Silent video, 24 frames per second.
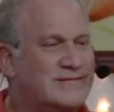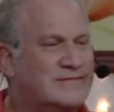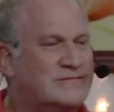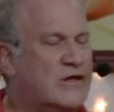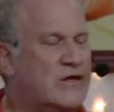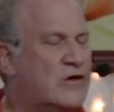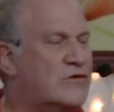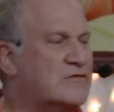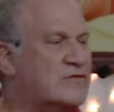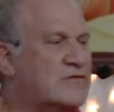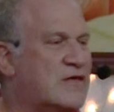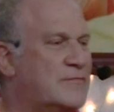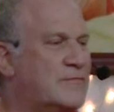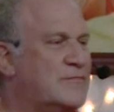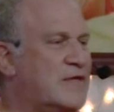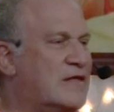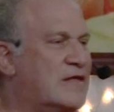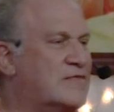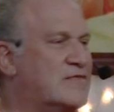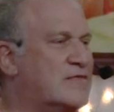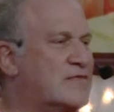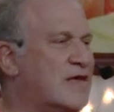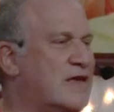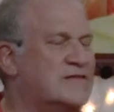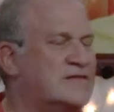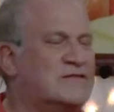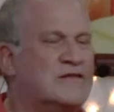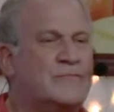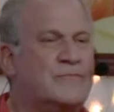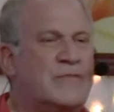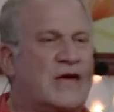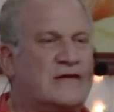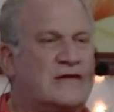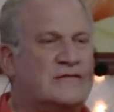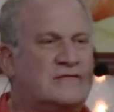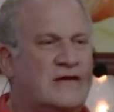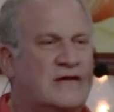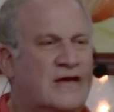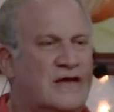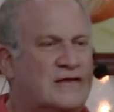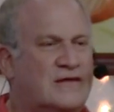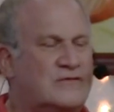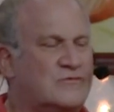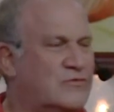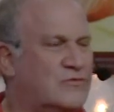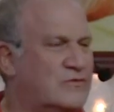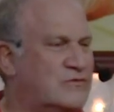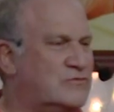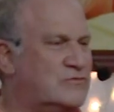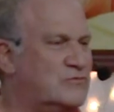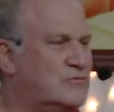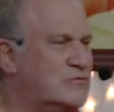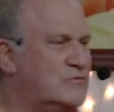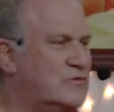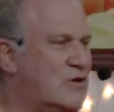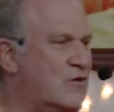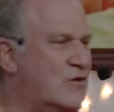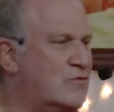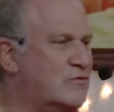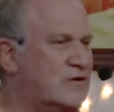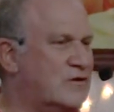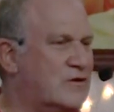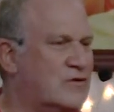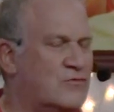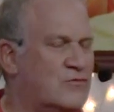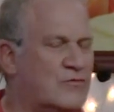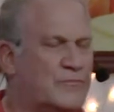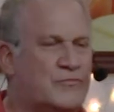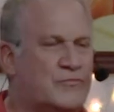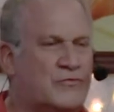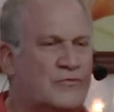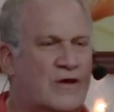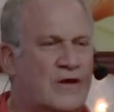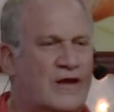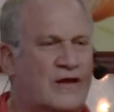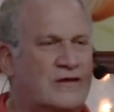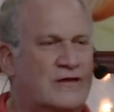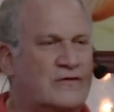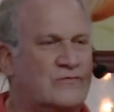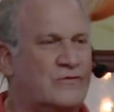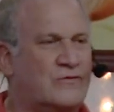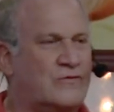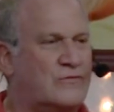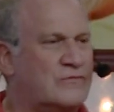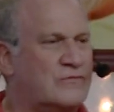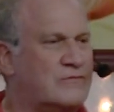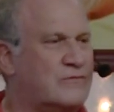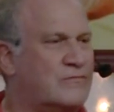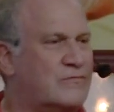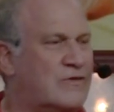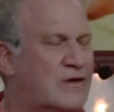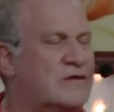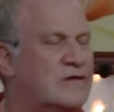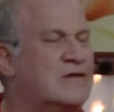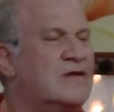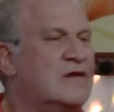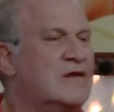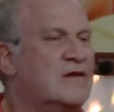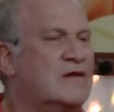Notice I'm not saying to meditate or to do yoga or pray or what.